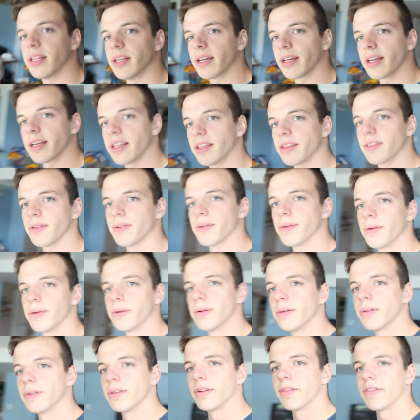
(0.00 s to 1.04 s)
digging
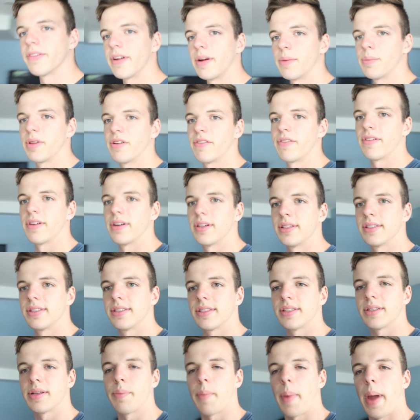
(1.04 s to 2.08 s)
through their family
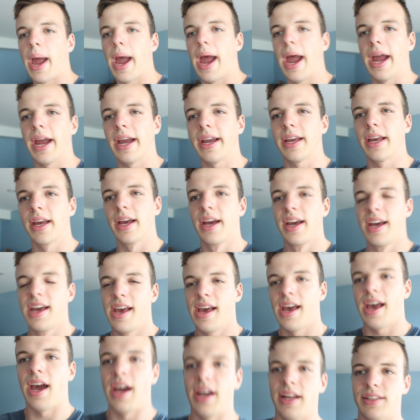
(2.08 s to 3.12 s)
friend's bag
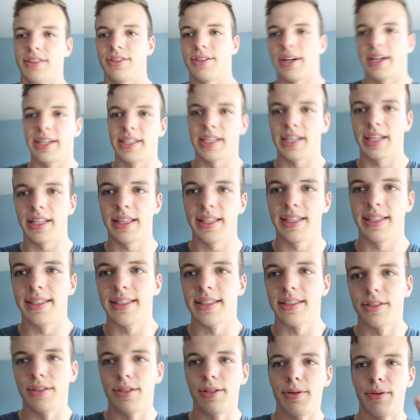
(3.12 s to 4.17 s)
and trying to get these
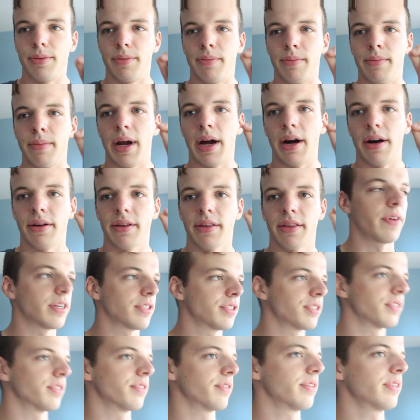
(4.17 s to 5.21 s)
little mail
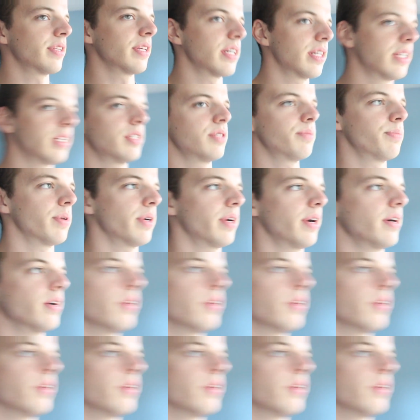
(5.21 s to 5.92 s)
freshener thingies. But